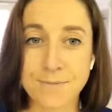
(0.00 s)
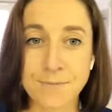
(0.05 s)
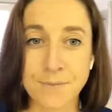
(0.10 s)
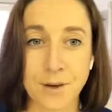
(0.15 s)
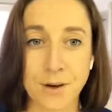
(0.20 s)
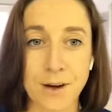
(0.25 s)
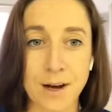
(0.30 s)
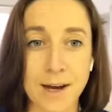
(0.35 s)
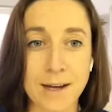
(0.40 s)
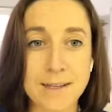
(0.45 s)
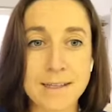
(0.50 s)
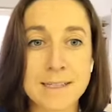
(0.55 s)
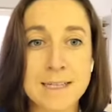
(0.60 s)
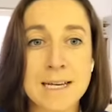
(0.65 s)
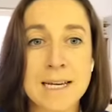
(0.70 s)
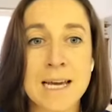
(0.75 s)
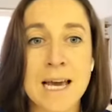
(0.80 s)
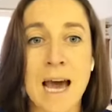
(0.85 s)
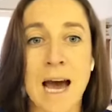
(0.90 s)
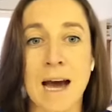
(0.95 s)
Okay,
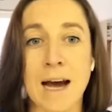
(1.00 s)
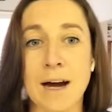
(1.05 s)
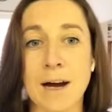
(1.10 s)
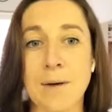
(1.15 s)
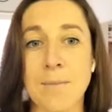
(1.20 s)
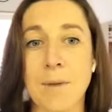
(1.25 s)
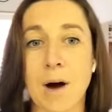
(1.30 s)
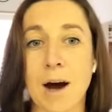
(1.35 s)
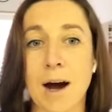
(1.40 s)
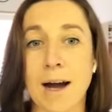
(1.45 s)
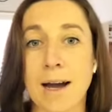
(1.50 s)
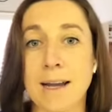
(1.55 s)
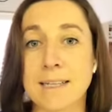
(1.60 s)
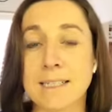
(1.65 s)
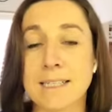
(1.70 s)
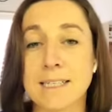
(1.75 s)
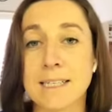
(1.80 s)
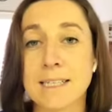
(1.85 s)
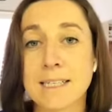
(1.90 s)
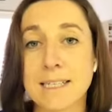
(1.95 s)

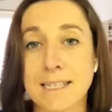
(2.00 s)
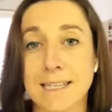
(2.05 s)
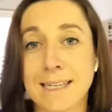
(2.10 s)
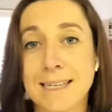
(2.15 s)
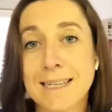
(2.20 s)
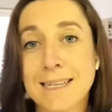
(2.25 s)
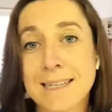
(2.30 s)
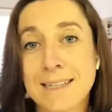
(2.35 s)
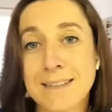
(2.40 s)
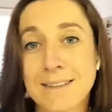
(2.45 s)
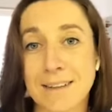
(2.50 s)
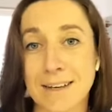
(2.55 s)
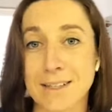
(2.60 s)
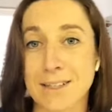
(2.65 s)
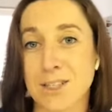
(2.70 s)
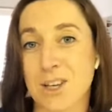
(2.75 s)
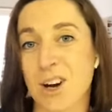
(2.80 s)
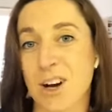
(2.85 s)
ideally that's